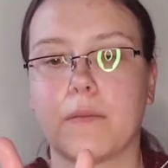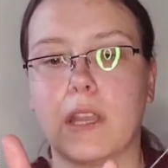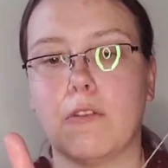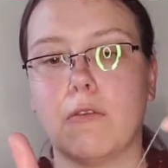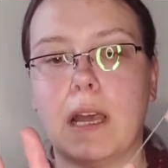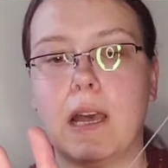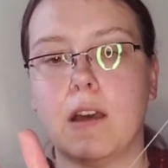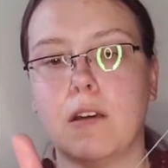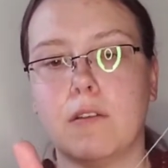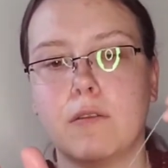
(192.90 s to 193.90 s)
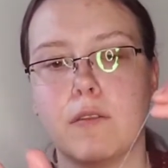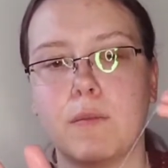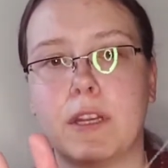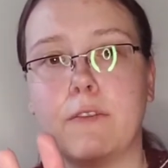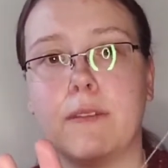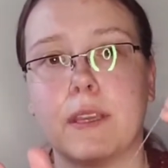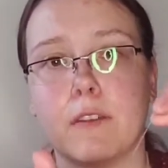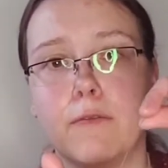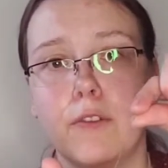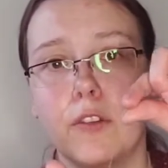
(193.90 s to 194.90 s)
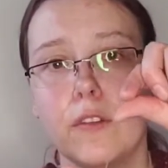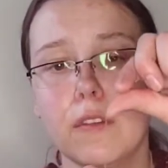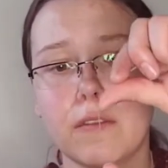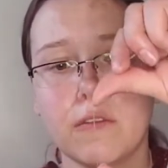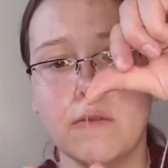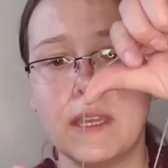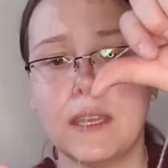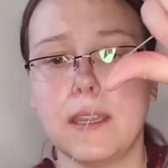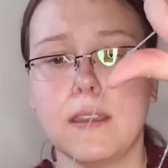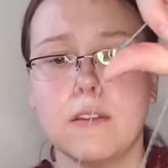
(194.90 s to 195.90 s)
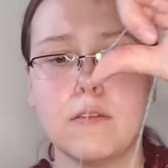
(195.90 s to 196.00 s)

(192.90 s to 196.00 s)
around the middle finger furthest away,